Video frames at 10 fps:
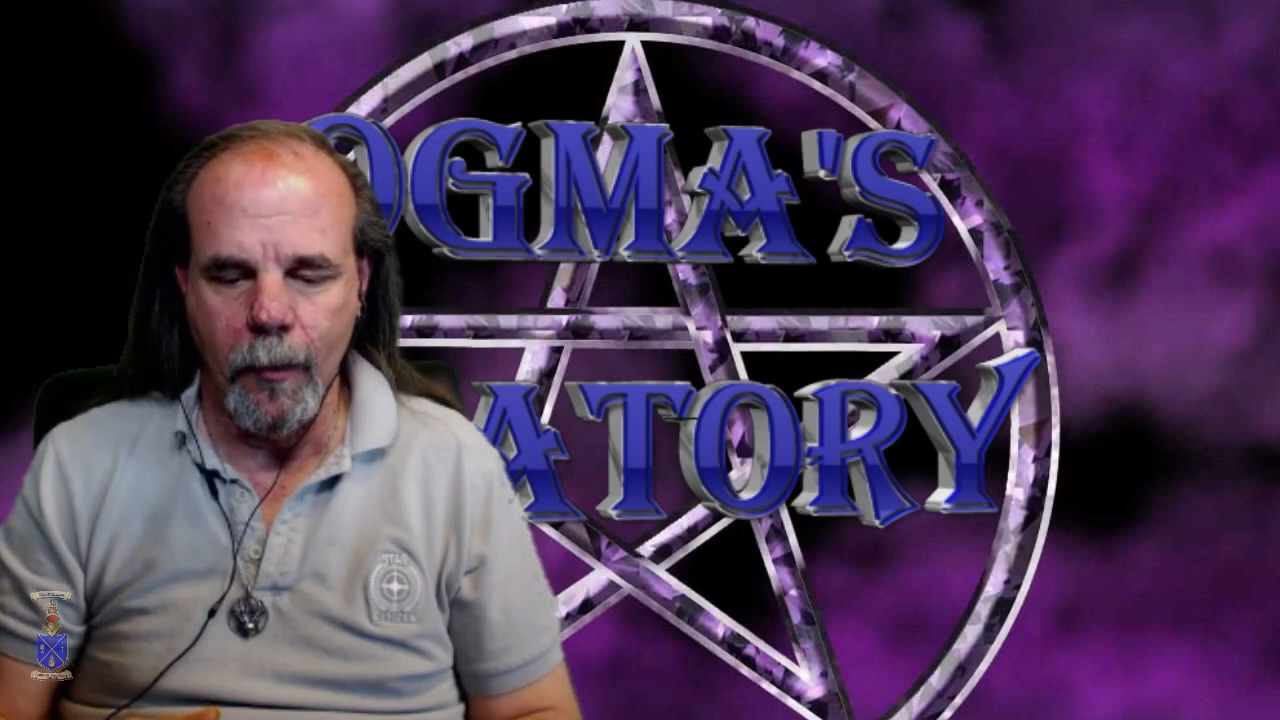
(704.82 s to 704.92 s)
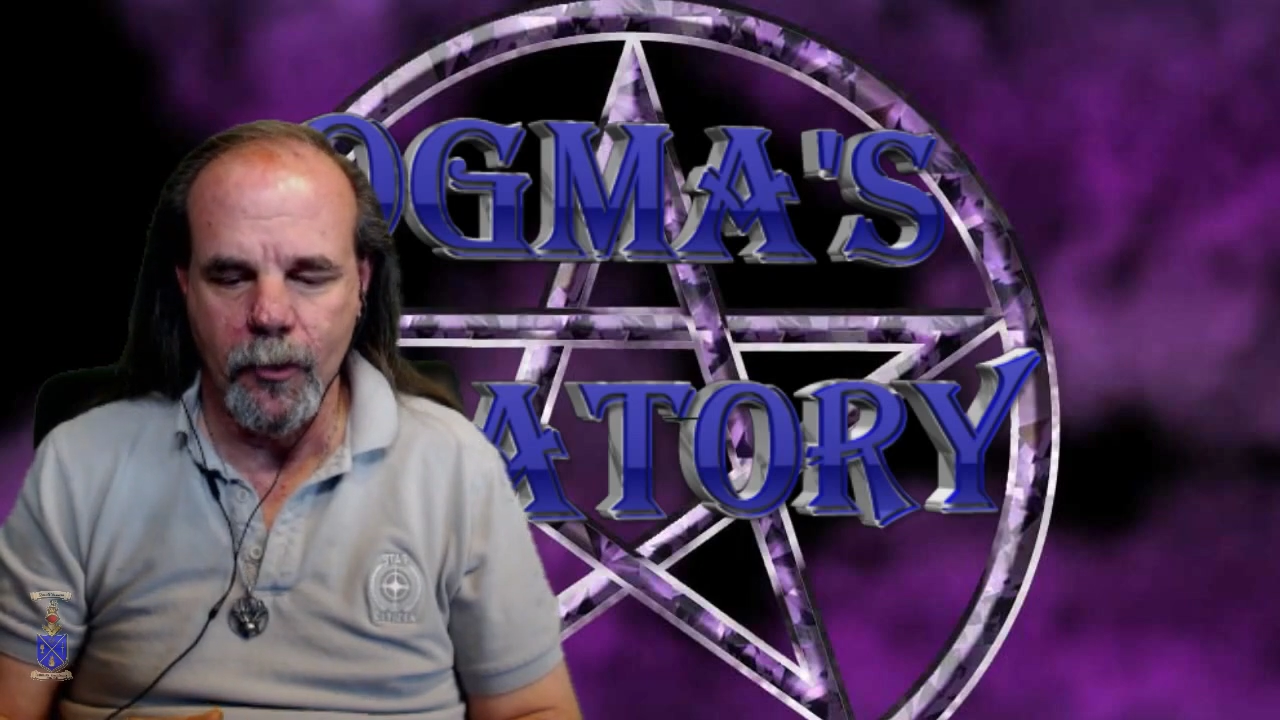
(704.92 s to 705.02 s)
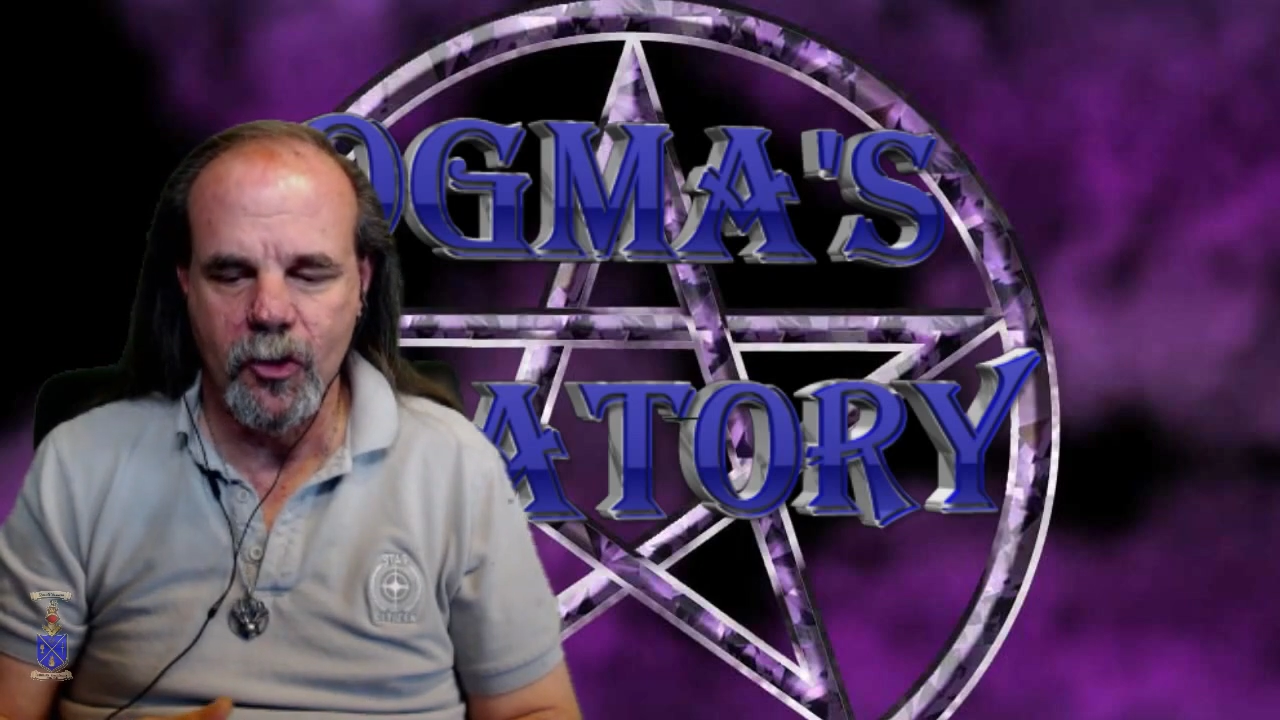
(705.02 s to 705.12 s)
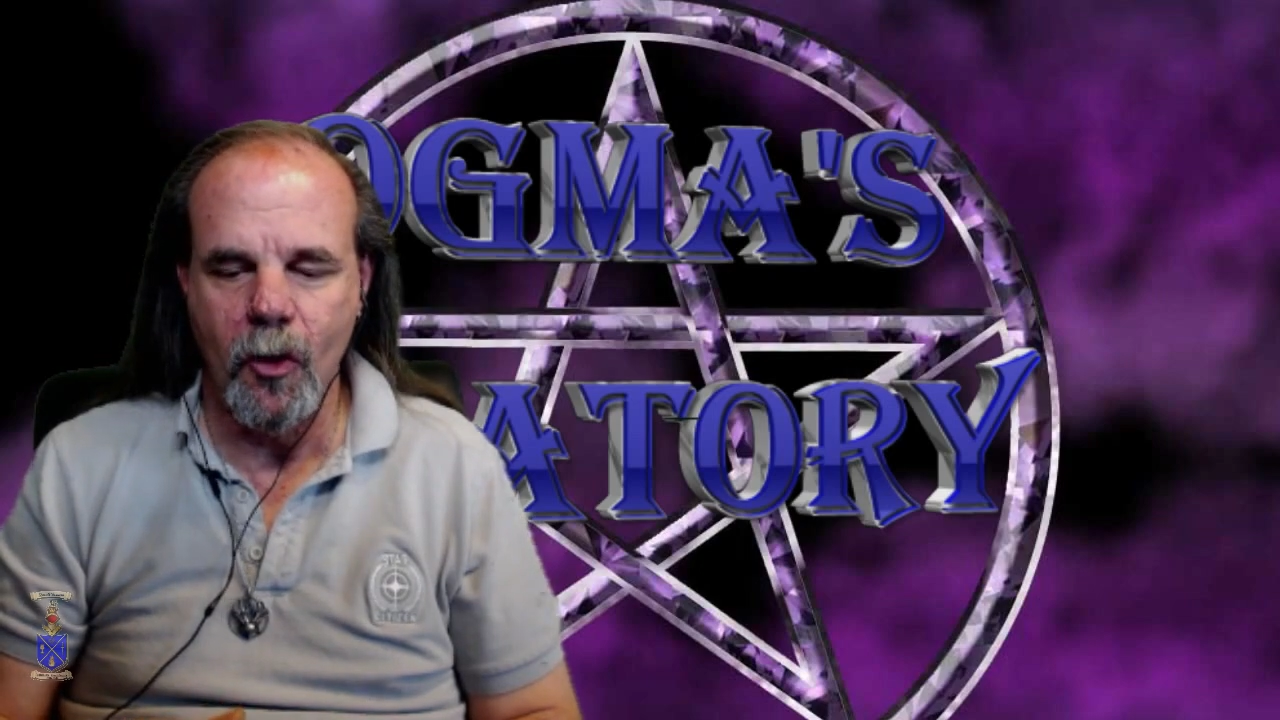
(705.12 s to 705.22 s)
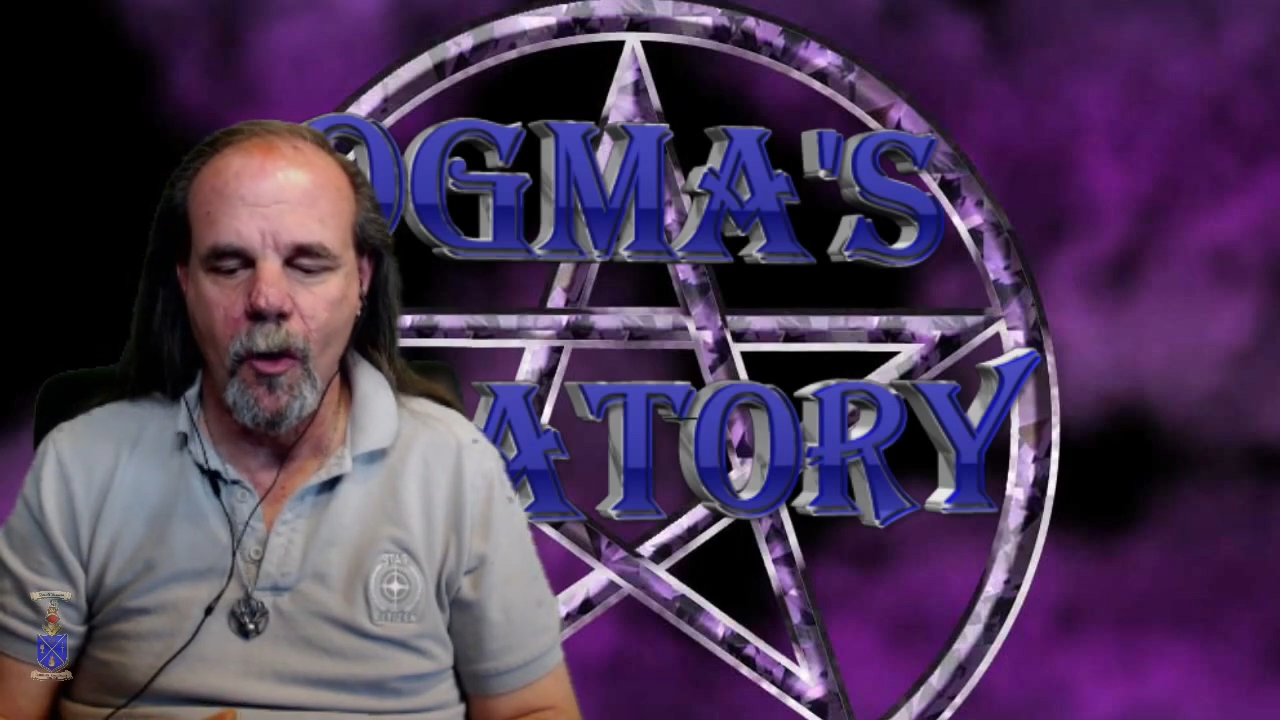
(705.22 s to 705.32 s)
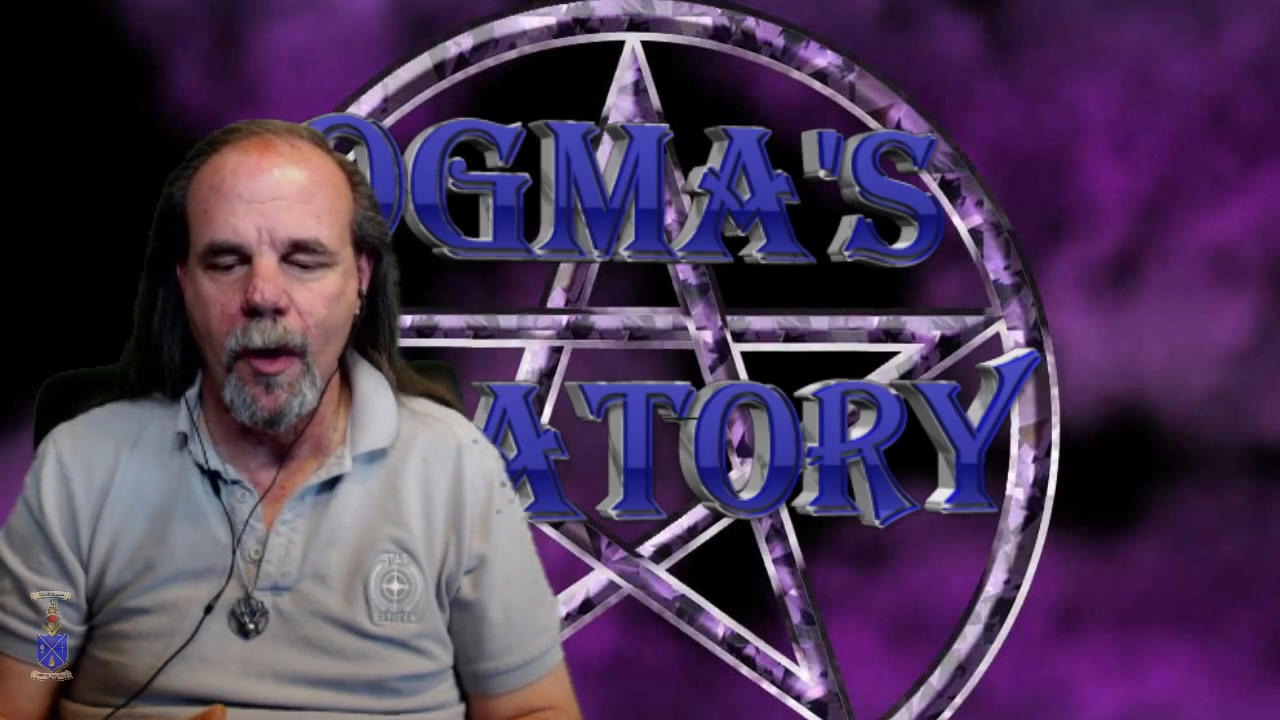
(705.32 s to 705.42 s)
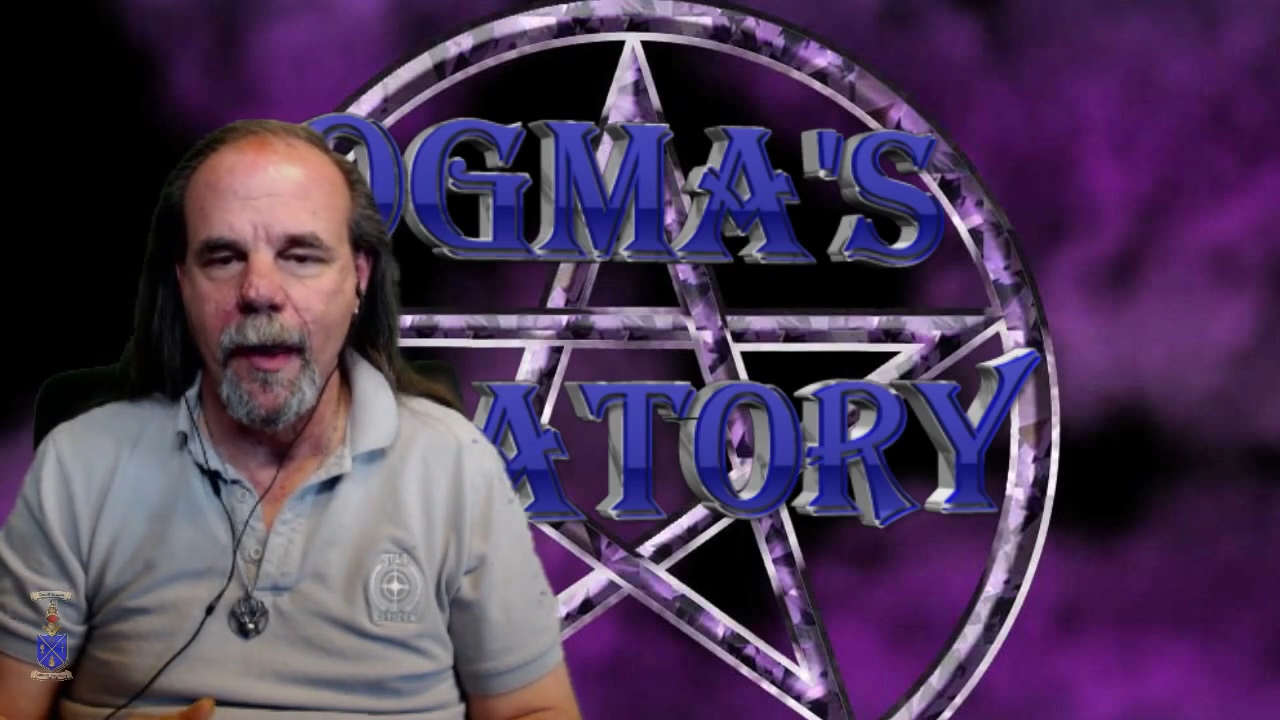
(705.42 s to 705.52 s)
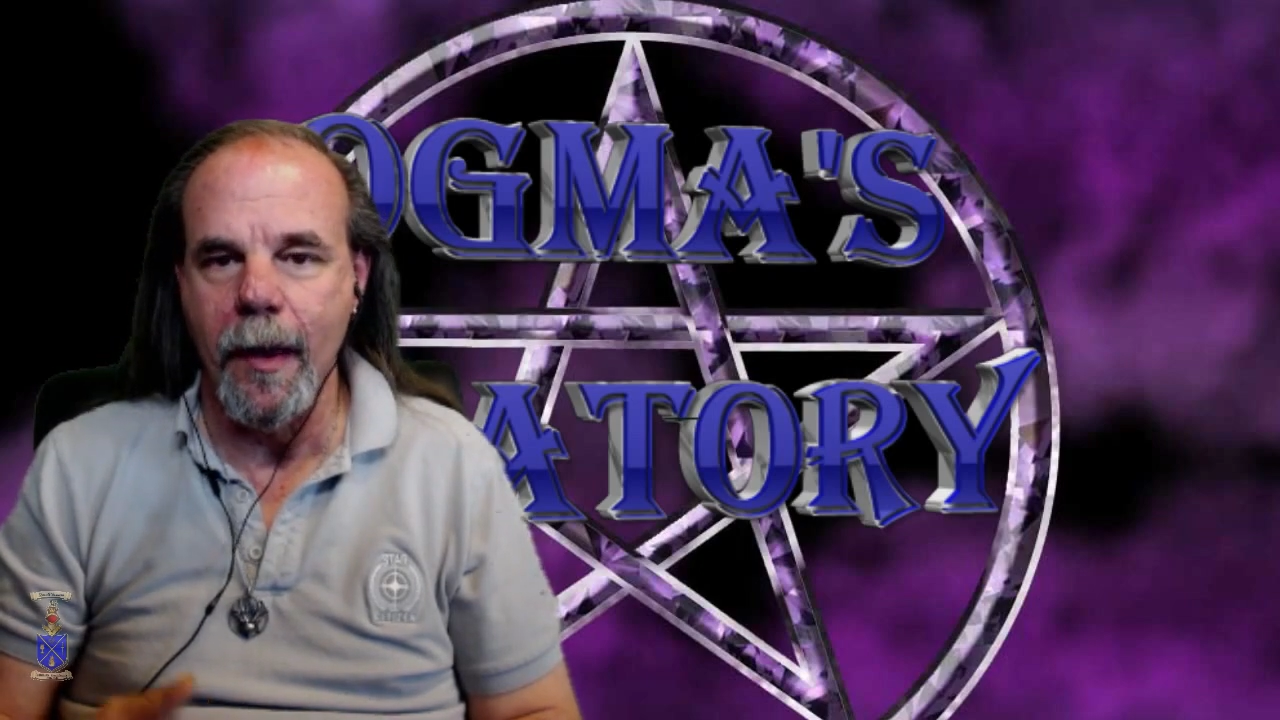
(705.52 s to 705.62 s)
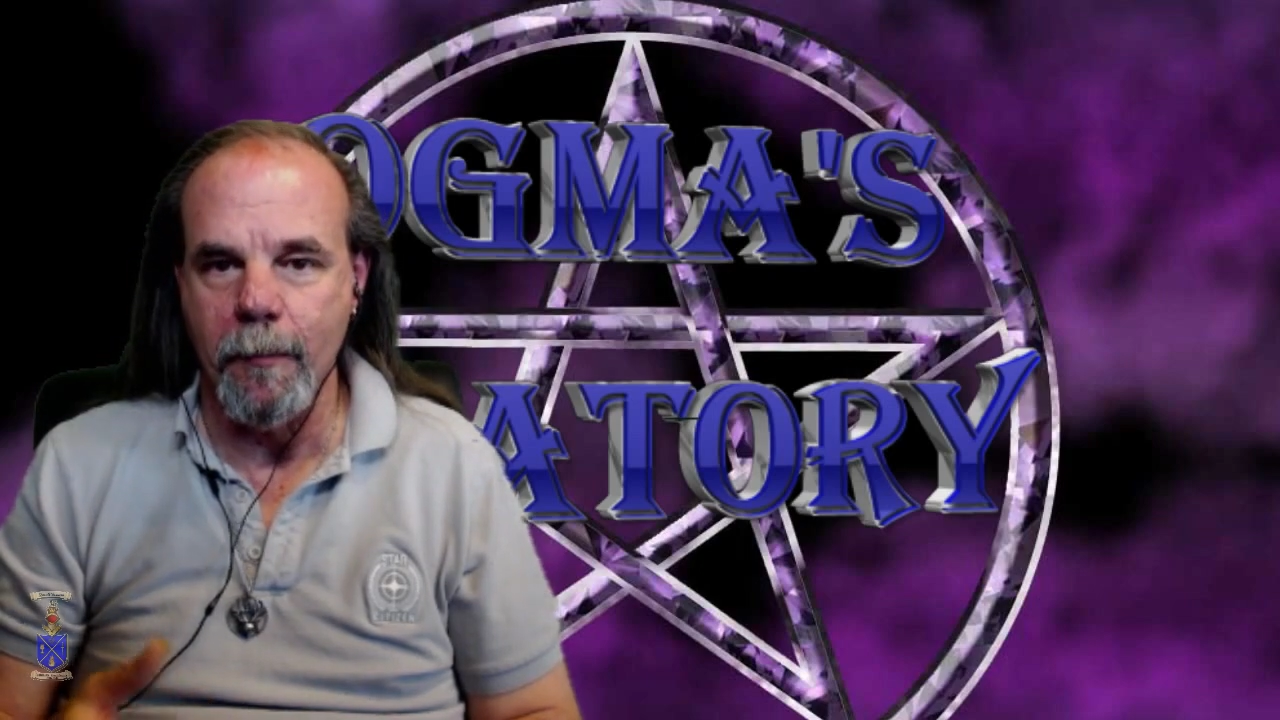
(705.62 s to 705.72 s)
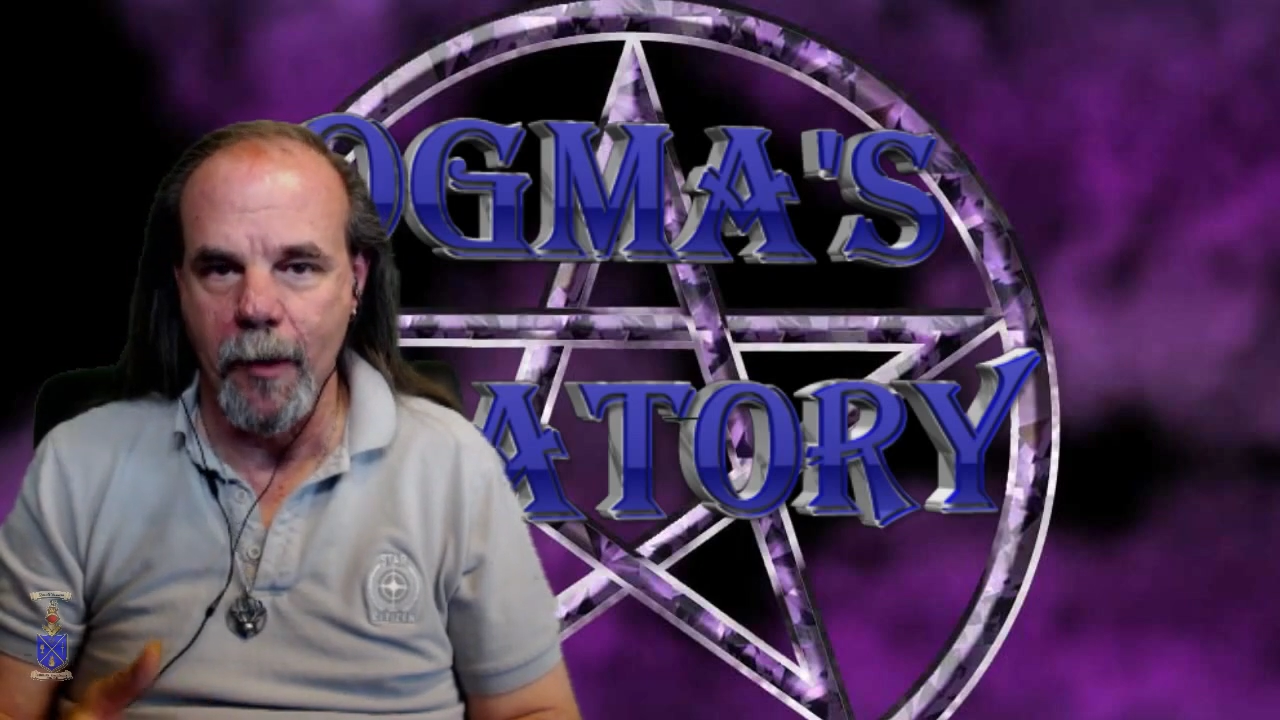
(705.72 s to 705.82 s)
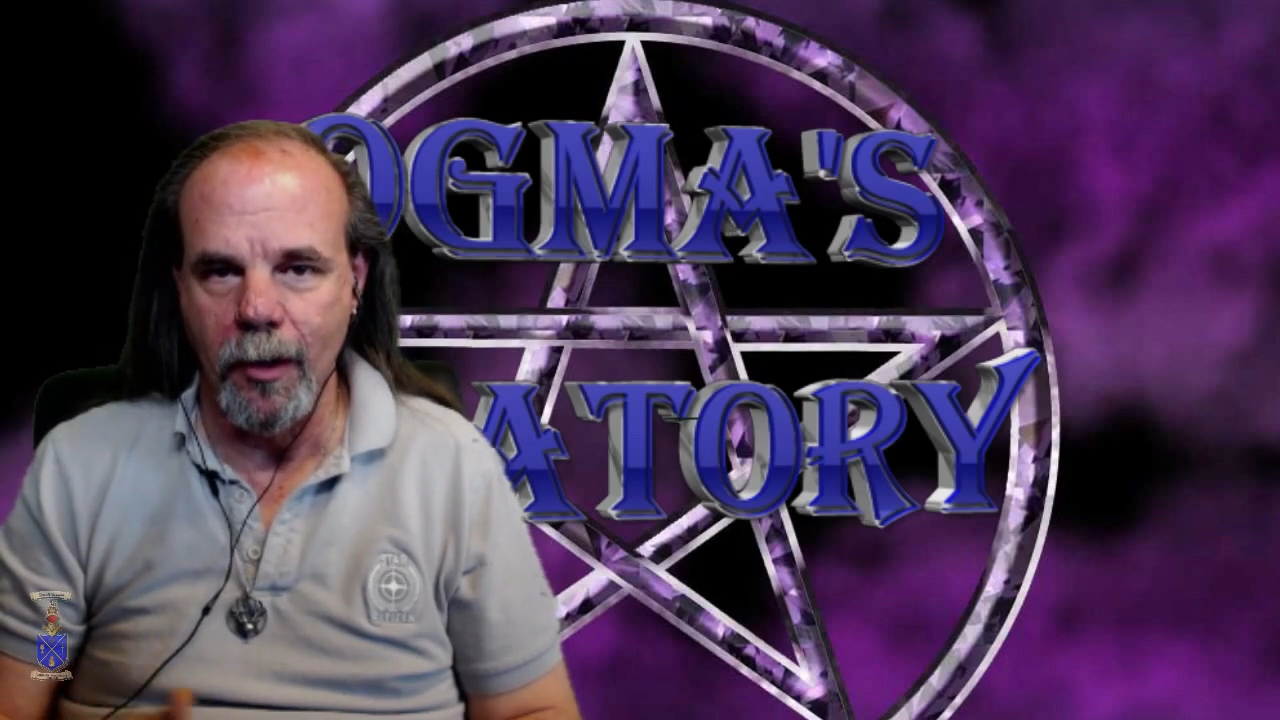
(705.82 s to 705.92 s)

Ostara and